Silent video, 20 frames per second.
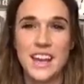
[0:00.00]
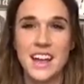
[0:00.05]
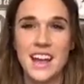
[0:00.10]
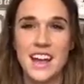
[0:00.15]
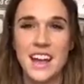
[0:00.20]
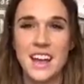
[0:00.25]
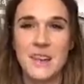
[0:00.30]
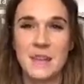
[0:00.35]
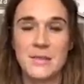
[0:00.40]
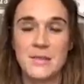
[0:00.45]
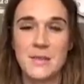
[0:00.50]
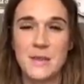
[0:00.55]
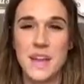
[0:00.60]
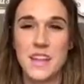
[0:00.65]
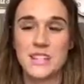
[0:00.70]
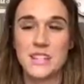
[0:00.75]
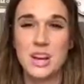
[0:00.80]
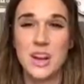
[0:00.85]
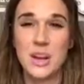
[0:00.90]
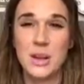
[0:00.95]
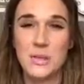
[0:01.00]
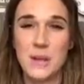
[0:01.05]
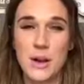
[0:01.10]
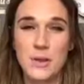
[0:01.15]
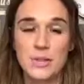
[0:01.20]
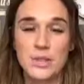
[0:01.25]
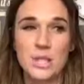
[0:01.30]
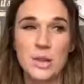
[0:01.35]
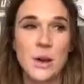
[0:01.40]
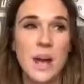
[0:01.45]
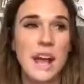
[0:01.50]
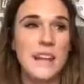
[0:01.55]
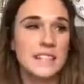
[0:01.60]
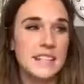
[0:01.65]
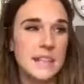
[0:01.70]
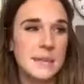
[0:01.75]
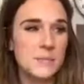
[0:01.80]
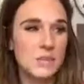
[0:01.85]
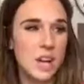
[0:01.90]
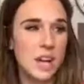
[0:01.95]
and talk about. So as
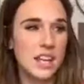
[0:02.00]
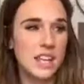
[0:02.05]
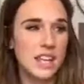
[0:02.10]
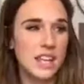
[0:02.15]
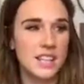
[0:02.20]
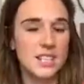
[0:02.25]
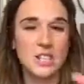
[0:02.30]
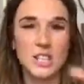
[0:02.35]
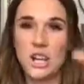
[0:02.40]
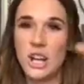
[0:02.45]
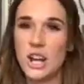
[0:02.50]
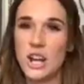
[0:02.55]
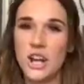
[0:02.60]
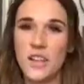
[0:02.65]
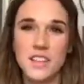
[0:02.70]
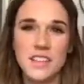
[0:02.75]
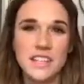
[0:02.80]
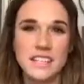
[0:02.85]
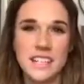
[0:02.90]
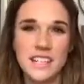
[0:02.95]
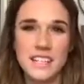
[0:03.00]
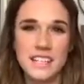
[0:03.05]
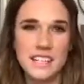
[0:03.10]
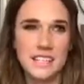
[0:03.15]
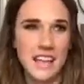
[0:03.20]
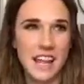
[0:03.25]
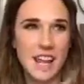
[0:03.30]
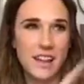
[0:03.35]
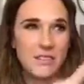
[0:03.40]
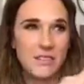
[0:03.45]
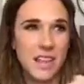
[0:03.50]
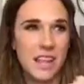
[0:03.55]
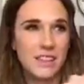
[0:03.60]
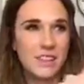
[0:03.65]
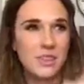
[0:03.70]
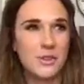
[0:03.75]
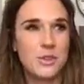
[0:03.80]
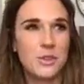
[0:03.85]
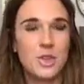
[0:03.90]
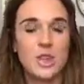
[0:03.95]
I'm talking and sharing all these ideas, I have like
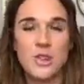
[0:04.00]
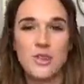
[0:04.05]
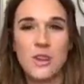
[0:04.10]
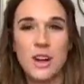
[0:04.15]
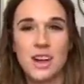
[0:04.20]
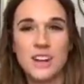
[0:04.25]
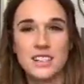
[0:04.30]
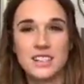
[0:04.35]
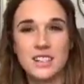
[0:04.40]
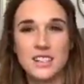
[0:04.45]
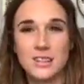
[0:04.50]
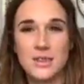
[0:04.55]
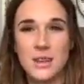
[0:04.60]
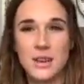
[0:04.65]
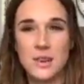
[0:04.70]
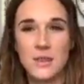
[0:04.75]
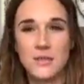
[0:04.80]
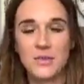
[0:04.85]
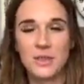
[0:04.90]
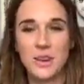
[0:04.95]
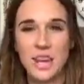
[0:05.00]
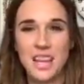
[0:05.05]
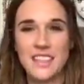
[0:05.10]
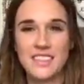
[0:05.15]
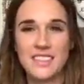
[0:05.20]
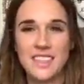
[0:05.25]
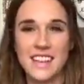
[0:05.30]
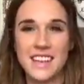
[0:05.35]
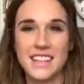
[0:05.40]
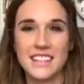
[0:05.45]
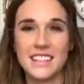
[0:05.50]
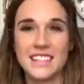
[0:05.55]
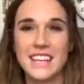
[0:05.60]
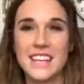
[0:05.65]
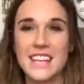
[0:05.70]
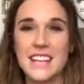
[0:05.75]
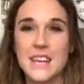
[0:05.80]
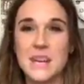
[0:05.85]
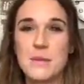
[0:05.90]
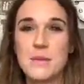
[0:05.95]
little cue cards so I don't forget things.
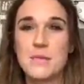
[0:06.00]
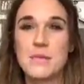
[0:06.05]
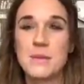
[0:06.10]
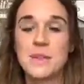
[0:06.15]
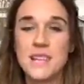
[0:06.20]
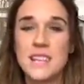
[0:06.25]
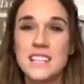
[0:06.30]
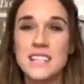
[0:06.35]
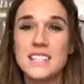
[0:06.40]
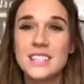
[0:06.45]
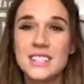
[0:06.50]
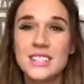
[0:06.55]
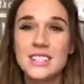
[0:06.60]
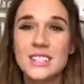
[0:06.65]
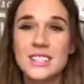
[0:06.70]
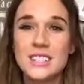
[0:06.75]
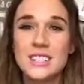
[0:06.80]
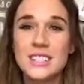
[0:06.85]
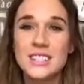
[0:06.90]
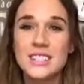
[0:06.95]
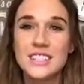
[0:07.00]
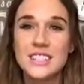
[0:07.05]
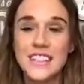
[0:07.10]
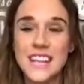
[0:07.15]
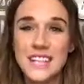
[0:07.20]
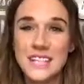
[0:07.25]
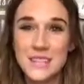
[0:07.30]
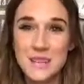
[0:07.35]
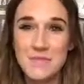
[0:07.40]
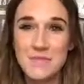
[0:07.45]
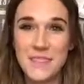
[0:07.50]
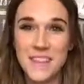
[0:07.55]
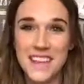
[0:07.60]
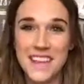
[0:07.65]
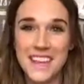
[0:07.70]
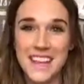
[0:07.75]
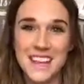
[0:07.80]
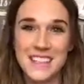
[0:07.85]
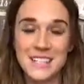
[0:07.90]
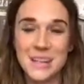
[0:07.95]
Please say something
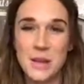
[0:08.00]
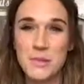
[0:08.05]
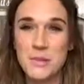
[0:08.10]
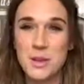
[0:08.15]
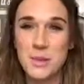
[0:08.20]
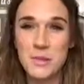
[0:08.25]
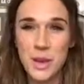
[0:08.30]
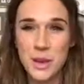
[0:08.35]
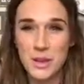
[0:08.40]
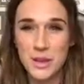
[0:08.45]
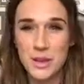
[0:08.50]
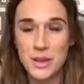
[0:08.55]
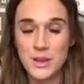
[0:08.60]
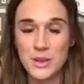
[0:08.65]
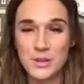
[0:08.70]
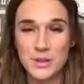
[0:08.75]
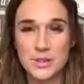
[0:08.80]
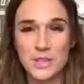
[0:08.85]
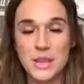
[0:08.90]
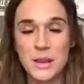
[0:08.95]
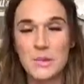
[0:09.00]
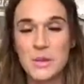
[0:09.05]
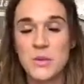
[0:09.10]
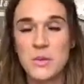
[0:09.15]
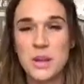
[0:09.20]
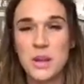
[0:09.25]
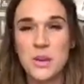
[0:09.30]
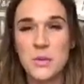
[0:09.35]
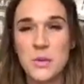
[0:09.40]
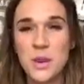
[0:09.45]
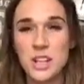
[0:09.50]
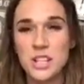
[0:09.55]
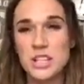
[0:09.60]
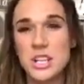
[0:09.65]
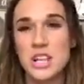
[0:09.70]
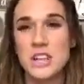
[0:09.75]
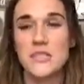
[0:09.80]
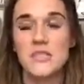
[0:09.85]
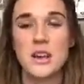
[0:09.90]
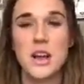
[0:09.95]
and tell me about you. Tell me where you're
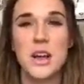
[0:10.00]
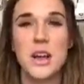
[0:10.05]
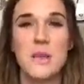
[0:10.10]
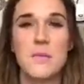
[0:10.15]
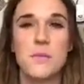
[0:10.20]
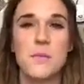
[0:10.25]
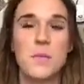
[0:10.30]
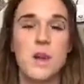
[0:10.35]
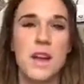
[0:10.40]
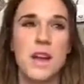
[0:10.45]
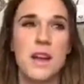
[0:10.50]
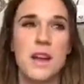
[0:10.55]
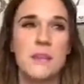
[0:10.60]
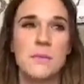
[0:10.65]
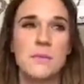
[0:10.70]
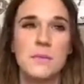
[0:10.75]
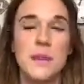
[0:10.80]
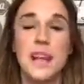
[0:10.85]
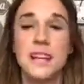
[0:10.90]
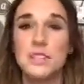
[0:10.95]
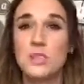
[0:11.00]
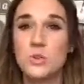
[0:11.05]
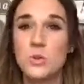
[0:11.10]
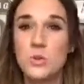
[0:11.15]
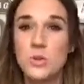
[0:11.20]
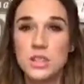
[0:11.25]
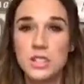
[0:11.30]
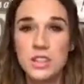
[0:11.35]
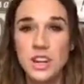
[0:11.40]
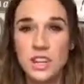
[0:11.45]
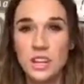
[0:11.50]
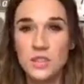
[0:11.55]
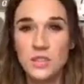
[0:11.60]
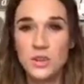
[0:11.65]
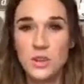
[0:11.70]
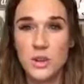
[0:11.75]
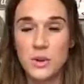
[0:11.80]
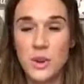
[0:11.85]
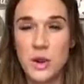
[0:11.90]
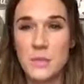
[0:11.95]
watching from. Has school started for
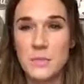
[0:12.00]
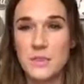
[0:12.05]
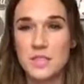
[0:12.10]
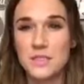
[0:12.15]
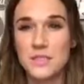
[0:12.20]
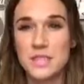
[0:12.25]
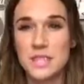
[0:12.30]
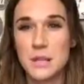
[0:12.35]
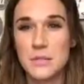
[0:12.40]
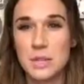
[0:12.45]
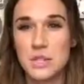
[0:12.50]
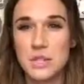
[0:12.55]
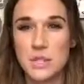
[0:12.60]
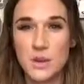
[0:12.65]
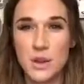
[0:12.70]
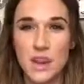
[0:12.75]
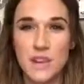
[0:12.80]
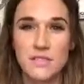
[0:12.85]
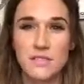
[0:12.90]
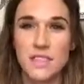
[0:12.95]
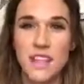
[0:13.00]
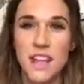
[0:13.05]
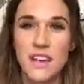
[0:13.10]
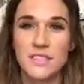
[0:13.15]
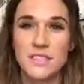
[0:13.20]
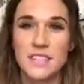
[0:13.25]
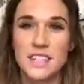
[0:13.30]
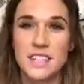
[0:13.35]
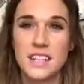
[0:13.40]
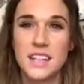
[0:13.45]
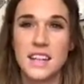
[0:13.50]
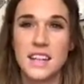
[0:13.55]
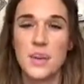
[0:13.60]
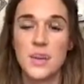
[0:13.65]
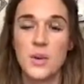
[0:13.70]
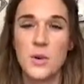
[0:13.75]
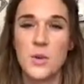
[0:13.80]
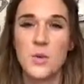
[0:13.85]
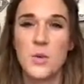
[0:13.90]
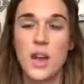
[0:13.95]
you? How much of summer do you have left?
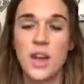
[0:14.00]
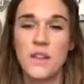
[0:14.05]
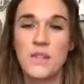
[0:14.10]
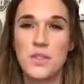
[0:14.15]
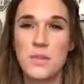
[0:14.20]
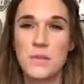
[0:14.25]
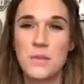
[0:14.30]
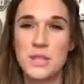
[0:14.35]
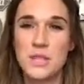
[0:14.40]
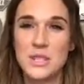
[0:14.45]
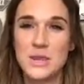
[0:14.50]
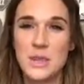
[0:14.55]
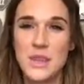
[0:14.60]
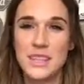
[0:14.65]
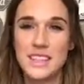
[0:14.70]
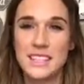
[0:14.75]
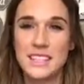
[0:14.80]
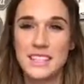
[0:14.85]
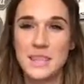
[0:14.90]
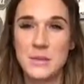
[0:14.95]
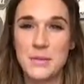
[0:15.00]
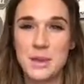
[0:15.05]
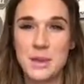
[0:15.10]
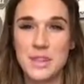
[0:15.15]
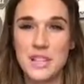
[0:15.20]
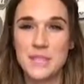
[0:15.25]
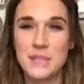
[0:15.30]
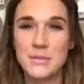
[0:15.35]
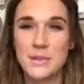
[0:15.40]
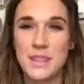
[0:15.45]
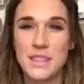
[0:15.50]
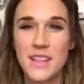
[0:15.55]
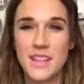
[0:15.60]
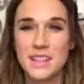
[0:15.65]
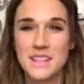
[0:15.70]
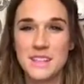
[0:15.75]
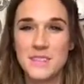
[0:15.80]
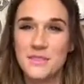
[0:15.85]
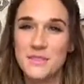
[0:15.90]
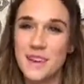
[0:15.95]
What have you been doing this summer that's been
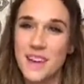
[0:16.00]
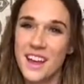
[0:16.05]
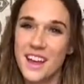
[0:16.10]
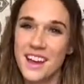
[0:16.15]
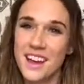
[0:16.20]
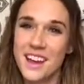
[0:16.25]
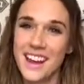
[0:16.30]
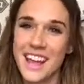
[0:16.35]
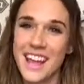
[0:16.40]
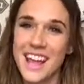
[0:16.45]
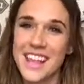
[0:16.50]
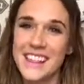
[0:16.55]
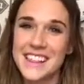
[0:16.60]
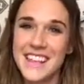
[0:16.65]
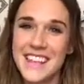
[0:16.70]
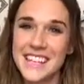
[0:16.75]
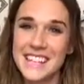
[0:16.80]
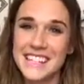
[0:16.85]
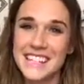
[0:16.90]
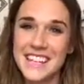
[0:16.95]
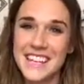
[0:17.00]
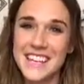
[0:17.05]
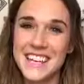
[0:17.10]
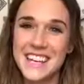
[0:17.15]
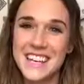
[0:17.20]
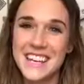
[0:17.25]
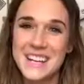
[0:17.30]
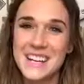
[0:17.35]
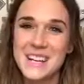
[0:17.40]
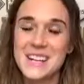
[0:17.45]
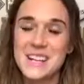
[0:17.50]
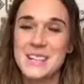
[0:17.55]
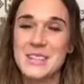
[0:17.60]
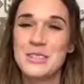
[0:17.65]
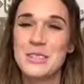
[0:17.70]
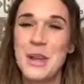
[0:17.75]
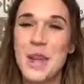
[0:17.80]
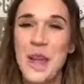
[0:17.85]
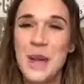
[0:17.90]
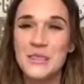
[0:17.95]
lots of fun? Hey Lacey!
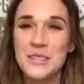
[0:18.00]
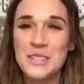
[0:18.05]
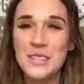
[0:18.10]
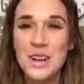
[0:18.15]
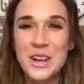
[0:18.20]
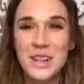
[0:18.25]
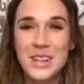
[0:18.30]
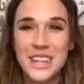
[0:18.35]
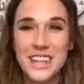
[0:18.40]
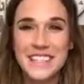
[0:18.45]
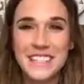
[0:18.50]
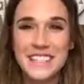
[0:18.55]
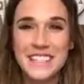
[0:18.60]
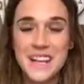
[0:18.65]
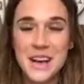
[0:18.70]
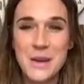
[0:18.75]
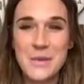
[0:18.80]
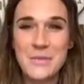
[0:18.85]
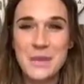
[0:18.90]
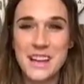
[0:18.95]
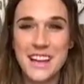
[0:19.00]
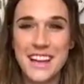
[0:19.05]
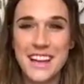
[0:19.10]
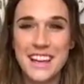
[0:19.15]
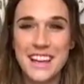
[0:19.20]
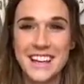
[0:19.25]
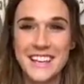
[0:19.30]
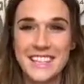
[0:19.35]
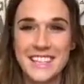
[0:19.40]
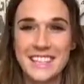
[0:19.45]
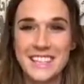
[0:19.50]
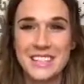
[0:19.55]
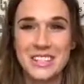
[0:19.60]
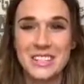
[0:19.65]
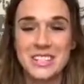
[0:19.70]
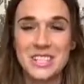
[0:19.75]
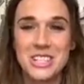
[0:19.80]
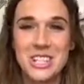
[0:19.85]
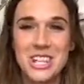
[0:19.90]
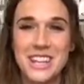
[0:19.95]
So I have to call Lacey out because
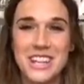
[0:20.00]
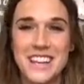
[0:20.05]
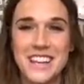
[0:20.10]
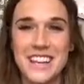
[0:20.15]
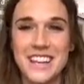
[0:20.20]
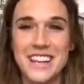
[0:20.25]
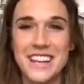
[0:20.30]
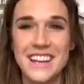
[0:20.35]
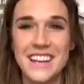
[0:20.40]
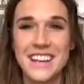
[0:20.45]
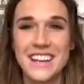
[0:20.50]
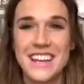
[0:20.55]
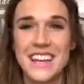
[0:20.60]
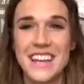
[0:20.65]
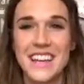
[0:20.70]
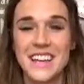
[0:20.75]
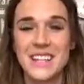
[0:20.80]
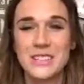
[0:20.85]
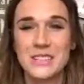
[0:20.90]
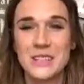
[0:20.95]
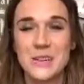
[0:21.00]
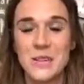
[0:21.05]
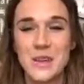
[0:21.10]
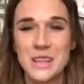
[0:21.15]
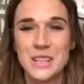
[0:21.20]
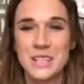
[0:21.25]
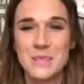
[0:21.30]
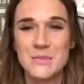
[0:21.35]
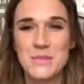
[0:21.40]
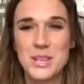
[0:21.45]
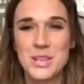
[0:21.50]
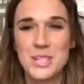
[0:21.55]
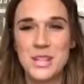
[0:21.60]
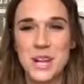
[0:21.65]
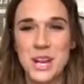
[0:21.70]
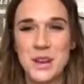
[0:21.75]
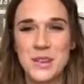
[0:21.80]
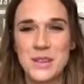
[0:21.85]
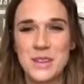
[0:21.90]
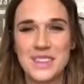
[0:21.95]
she is going to be
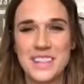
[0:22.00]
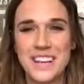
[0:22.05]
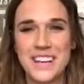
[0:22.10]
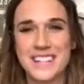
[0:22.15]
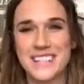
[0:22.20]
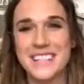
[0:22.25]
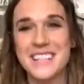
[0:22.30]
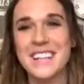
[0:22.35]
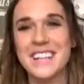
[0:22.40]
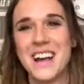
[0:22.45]
sharing with us.